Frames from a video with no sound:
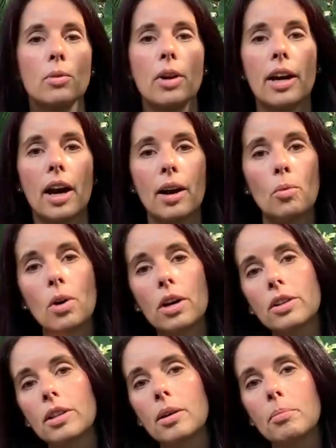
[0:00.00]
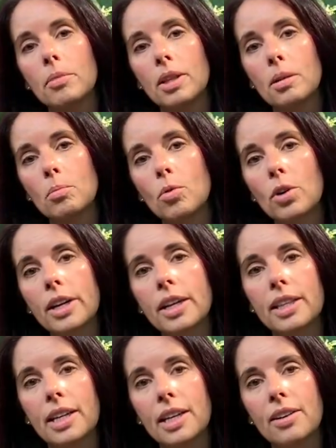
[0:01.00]
and I water them in the morning
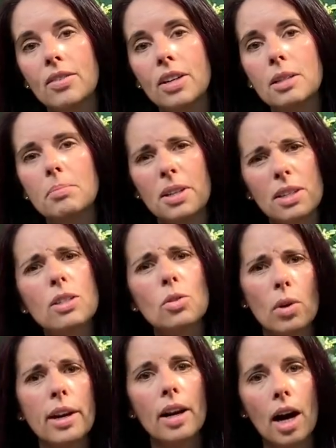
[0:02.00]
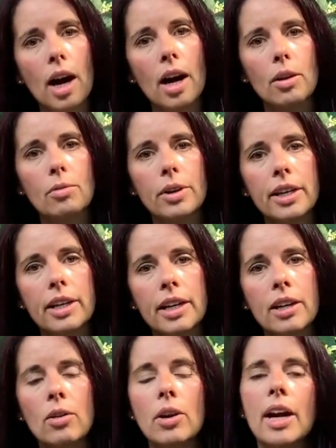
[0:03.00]
and the evenings because it's quite hot right
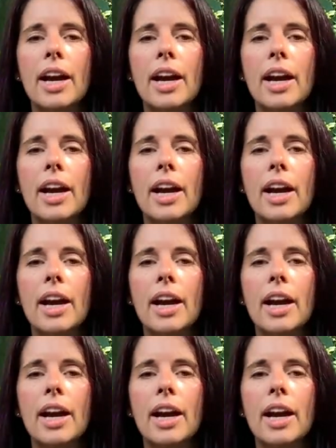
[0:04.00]
now.